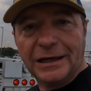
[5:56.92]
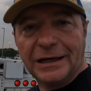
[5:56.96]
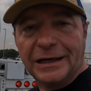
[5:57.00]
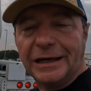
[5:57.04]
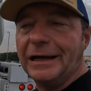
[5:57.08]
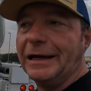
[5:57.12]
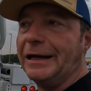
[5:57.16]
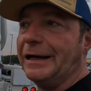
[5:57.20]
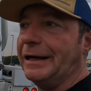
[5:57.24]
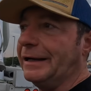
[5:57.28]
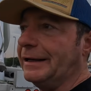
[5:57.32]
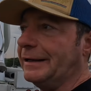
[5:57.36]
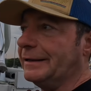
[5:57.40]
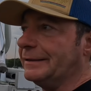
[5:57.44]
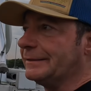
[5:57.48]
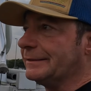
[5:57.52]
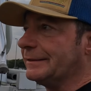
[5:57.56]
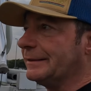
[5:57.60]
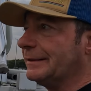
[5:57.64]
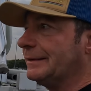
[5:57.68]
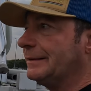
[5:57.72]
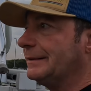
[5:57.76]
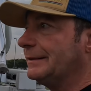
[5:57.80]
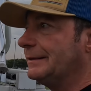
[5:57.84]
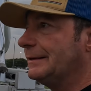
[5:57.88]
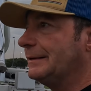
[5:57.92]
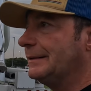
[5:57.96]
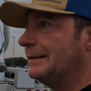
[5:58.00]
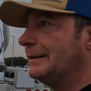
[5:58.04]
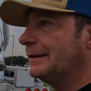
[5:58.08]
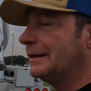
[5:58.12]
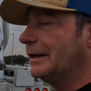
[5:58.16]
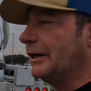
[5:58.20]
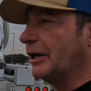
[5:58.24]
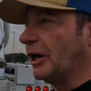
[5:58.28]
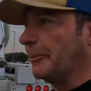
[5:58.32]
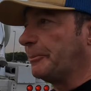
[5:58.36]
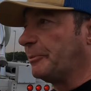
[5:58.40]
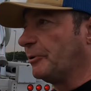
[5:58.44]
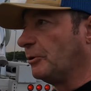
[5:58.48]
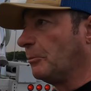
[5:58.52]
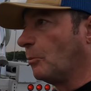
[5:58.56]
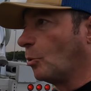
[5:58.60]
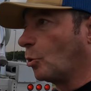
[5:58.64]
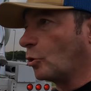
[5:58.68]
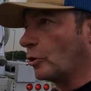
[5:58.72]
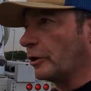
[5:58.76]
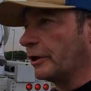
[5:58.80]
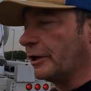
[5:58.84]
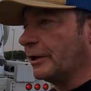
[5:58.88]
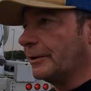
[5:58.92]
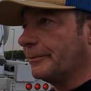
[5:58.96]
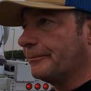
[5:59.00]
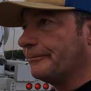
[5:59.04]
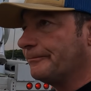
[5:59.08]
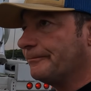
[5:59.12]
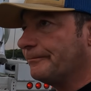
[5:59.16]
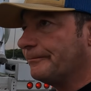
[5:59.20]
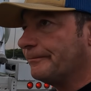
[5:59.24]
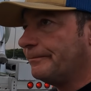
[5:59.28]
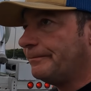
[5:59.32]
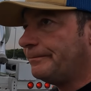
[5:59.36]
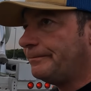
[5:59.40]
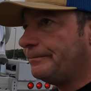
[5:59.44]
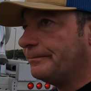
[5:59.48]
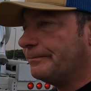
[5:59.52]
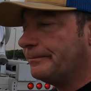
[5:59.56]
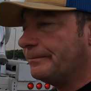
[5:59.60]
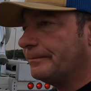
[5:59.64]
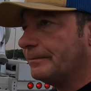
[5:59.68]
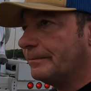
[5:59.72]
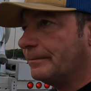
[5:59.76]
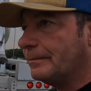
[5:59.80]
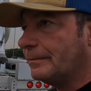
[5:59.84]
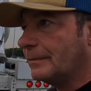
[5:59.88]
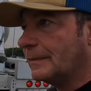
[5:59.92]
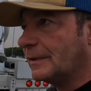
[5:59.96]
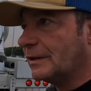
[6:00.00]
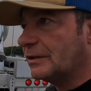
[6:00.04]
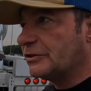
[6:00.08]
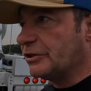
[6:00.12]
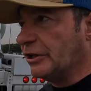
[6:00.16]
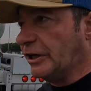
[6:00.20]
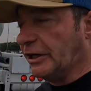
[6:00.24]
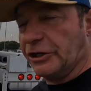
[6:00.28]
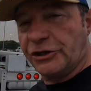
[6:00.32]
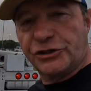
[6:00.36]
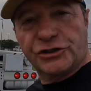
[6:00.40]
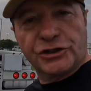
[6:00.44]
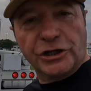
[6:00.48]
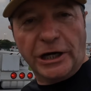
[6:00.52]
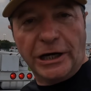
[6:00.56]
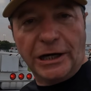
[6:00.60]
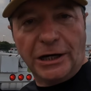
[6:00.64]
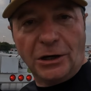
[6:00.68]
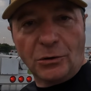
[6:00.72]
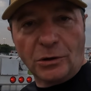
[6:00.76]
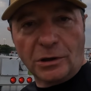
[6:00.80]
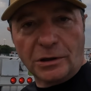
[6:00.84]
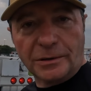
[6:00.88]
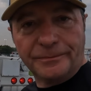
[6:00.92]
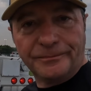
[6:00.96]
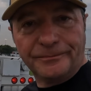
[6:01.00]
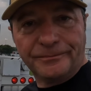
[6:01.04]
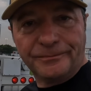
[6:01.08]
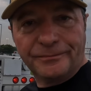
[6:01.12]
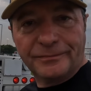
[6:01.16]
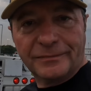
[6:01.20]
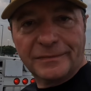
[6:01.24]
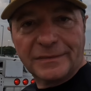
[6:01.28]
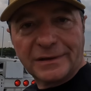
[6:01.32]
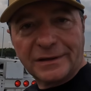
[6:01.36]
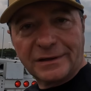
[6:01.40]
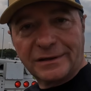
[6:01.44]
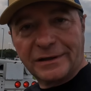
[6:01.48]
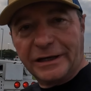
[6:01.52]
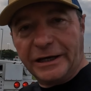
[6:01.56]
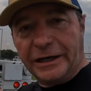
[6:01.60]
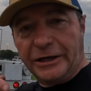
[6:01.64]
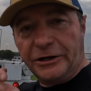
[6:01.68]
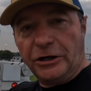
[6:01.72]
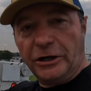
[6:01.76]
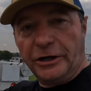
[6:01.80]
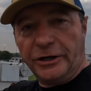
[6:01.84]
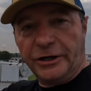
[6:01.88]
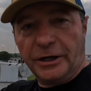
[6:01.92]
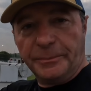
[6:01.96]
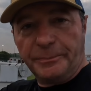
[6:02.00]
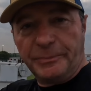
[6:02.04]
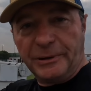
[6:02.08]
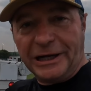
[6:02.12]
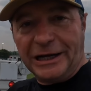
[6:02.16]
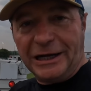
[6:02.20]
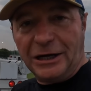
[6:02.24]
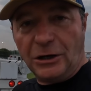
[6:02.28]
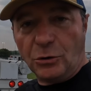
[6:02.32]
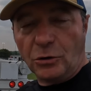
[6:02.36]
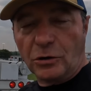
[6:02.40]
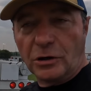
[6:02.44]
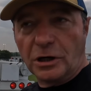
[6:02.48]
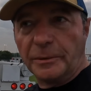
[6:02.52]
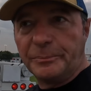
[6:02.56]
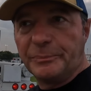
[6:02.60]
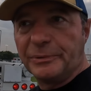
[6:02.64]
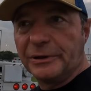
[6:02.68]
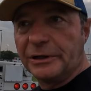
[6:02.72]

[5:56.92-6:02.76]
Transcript: And get up in the morning, take a shower, head on up an hour up